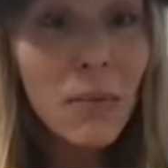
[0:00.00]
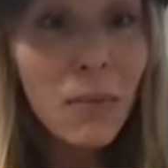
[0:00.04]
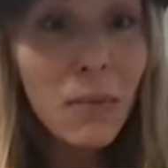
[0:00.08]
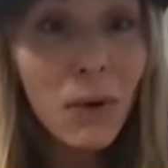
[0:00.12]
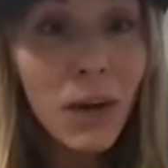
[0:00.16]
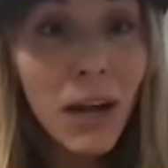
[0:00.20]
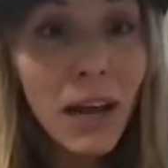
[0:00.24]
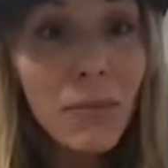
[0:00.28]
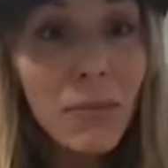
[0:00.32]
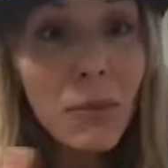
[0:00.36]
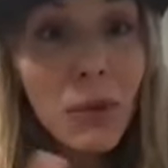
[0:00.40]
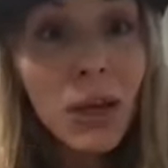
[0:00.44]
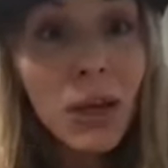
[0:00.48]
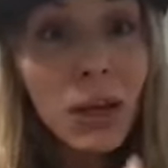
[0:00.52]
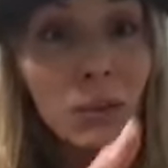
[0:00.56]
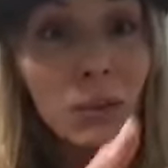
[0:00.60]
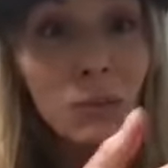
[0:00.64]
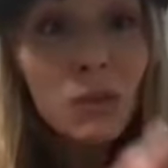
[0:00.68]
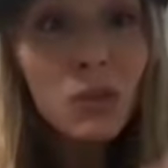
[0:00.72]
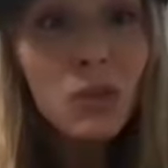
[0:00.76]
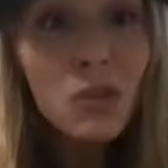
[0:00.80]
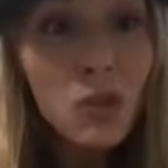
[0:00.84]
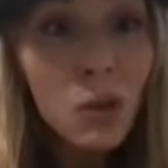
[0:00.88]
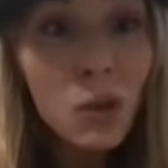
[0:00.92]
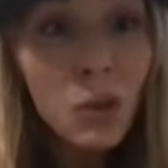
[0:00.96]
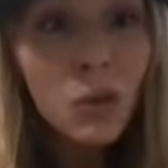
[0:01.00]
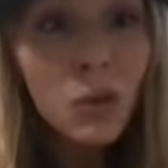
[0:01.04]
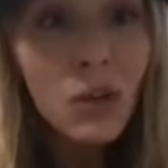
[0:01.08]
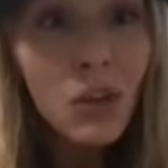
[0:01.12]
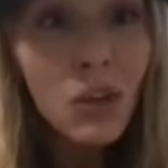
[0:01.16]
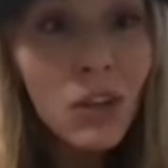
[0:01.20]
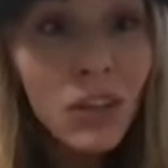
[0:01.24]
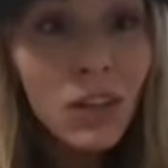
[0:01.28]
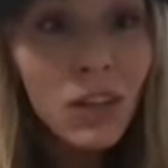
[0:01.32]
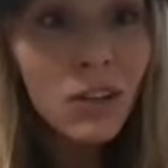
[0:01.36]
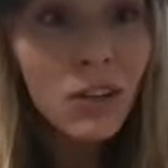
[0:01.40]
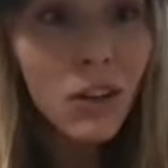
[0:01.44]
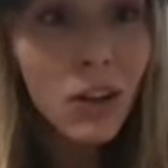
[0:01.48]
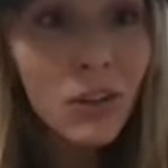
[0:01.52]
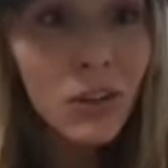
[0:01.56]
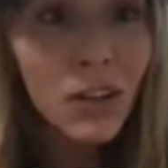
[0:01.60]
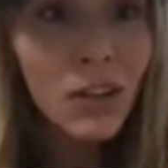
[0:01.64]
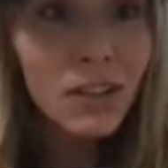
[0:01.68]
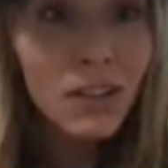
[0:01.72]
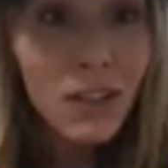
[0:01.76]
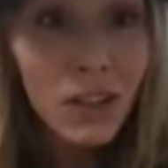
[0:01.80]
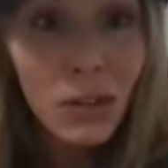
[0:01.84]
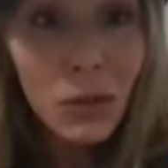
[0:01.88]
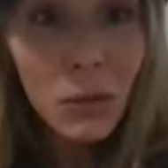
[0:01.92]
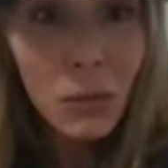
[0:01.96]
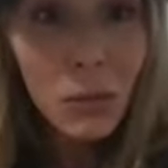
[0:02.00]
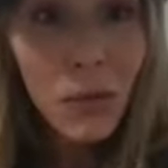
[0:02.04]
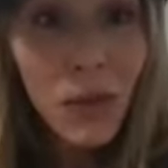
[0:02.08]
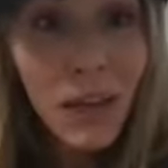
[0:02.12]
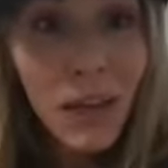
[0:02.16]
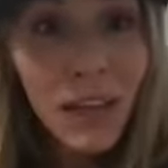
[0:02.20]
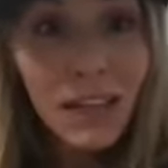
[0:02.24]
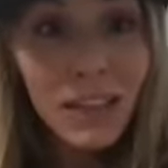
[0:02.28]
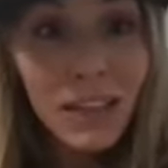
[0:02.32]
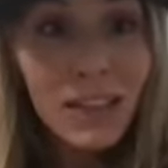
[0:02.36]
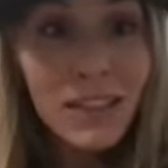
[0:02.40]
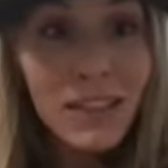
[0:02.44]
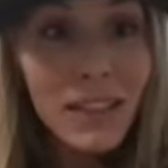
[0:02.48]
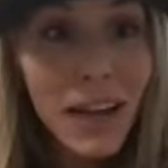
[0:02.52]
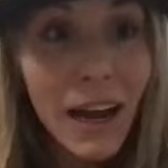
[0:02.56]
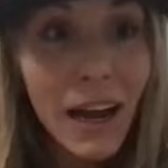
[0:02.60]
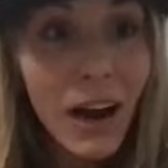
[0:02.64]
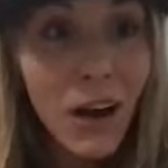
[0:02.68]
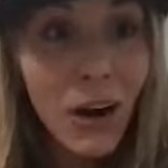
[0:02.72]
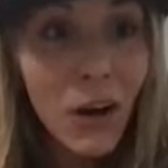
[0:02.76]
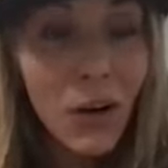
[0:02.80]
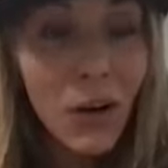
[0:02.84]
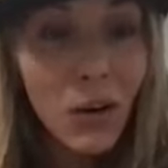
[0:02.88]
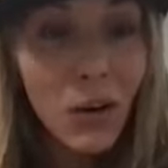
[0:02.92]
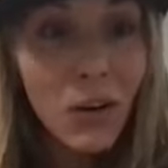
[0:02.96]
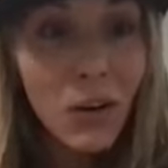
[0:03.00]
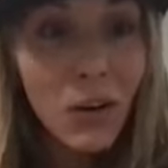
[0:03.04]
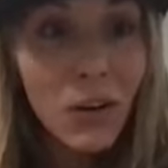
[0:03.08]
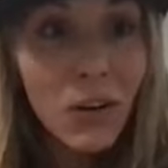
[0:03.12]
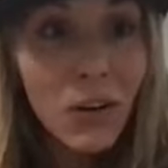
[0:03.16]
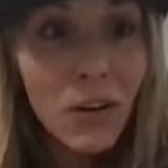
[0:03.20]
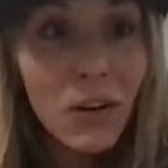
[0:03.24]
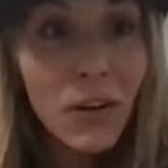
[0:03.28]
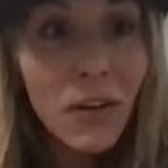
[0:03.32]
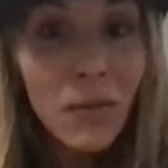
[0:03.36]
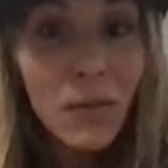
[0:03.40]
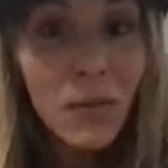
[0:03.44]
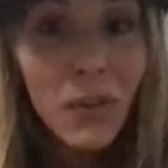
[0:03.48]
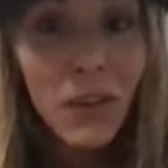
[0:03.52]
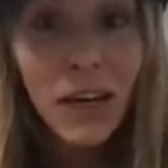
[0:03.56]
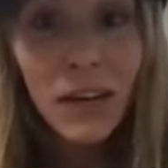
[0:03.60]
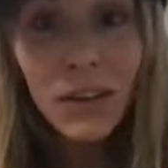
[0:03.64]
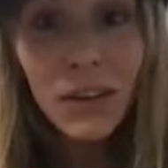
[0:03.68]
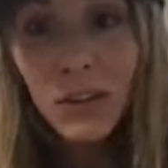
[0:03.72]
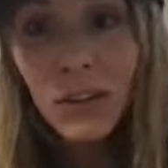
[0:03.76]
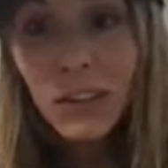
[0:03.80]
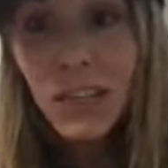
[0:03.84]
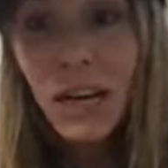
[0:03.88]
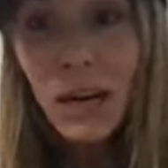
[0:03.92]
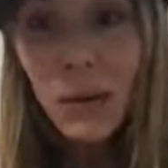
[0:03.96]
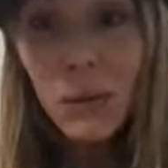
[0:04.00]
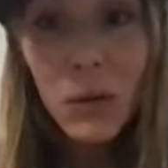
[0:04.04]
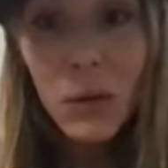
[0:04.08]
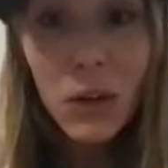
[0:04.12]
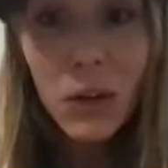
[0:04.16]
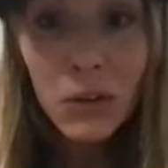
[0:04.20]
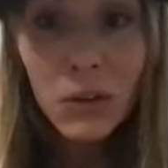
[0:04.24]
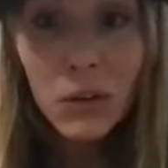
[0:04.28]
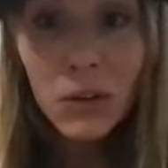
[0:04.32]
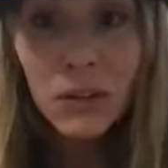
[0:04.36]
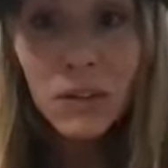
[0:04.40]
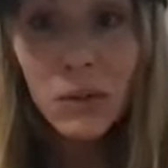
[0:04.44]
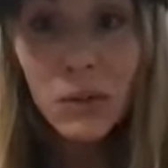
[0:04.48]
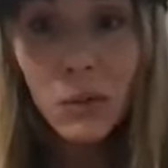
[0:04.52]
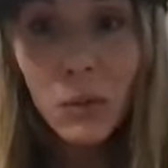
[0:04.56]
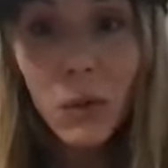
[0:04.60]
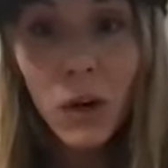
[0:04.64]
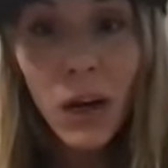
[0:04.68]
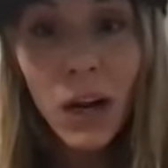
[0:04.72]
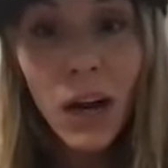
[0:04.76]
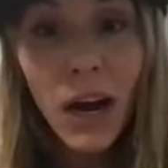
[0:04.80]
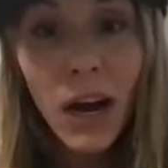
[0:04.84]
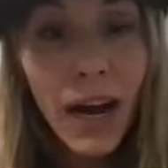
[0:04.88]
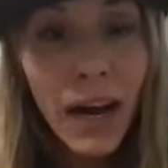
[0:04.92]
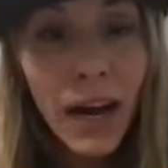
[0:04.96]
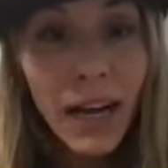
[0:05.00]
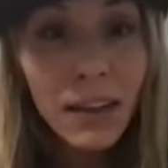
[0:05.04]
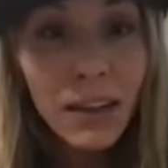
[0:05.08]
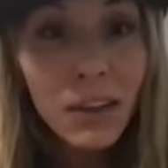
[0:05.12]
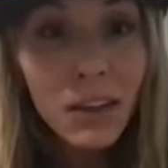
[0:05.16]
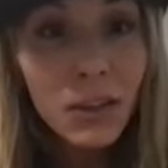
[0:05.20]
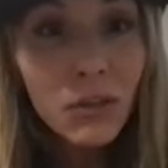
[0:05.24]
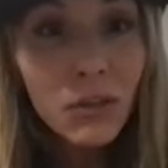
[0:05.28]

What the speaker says: But I've become so good at all these other beacons now that every time we go somewhere, I